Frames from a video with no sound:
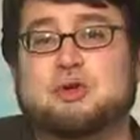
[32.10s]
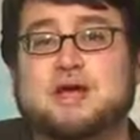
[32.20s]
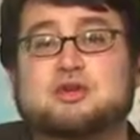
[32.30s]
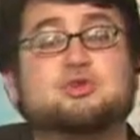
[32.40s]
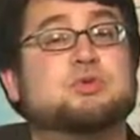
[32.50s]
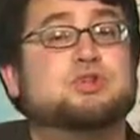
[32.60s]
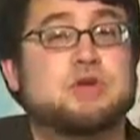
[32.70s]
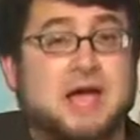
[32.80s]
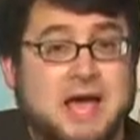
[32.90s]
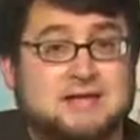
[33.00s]
range, which,
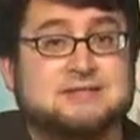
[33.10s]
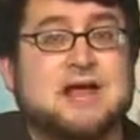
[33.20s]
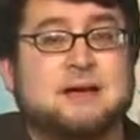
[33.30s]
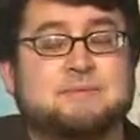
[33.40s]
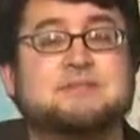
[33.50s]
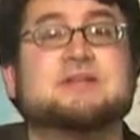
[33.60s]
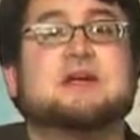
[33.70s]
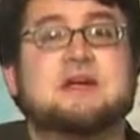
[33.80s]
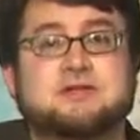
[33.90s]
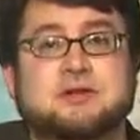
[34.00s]
as it happens,
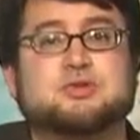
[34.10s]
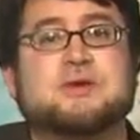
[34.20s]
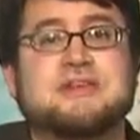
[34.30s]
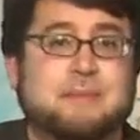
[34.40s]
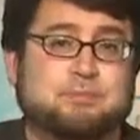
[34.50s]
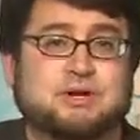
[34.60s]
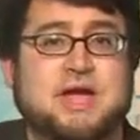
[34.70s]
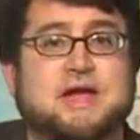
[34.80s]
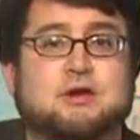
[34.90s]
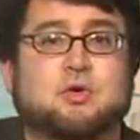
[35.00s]
is also a netbook
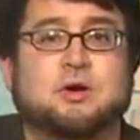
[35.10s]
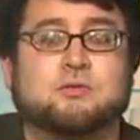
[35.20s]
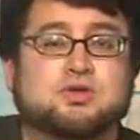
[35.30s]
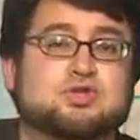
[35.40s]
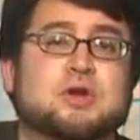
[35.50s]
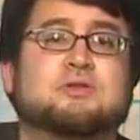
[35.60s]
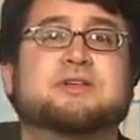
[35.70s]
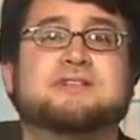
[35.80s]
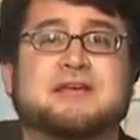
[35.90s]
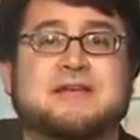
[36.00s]
category, which
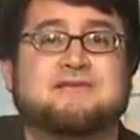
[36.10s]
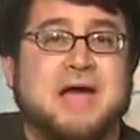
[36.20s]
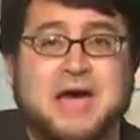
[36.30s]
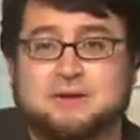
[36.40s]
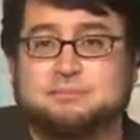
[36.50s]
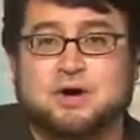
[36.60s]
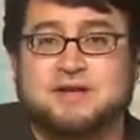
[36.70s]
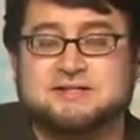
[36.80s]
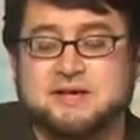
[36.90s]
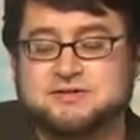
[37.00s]
generally tend to have Atom
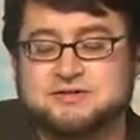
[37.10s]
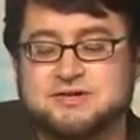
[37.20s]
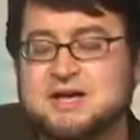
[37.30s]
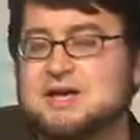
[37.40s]
processors.